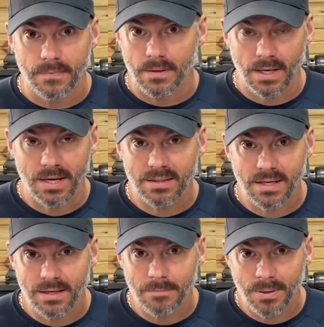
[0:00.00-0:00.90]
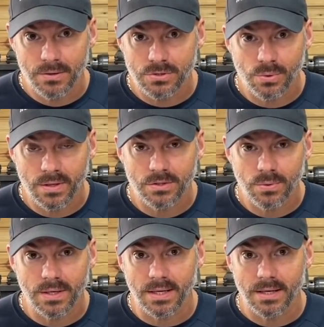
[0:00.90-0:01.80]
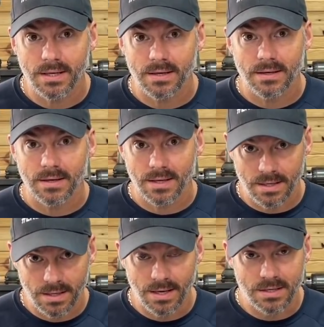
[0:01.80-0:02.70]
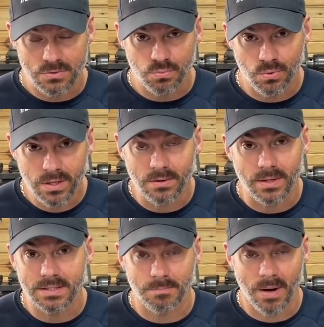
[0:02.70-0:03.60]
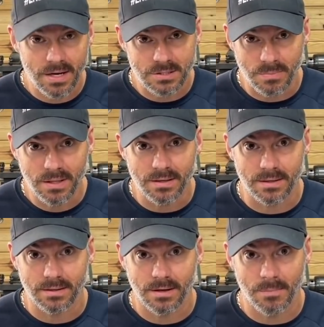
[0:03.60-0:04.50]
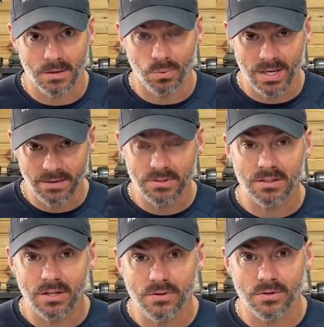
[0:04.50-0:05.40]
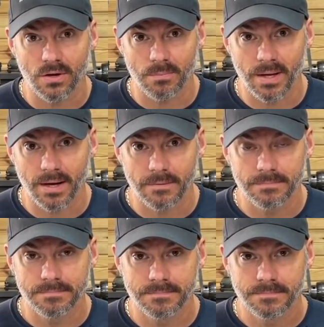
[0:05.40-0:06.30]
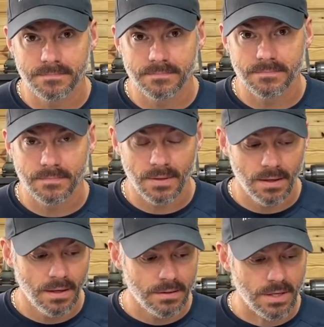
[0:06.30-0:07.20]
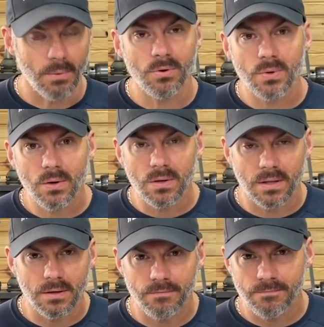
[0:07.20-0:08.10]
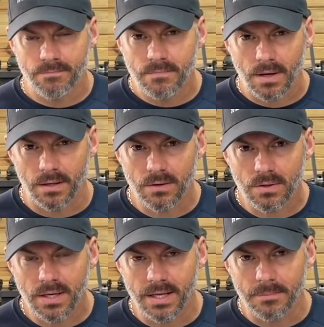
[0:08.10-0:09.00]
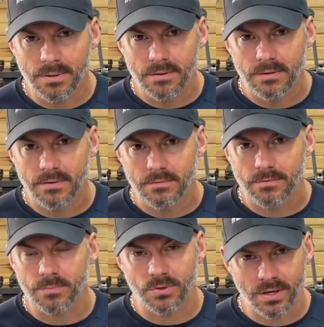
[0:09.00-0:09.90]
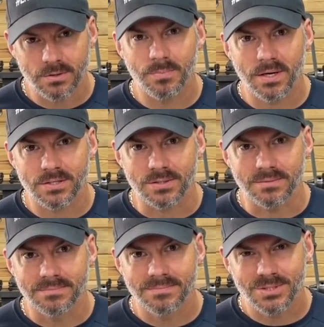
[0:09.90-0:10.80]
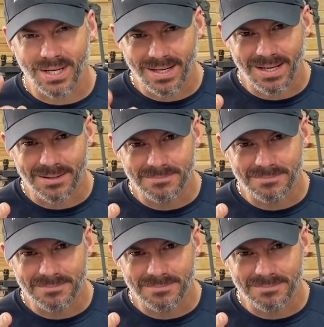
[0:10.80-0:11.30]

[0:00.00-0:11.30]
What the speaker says: Anything post 2020 is real. It's a possibility. I mean, we live in the Thunderdome now. So I want to roll a little clip from the Great Depression. Check it out.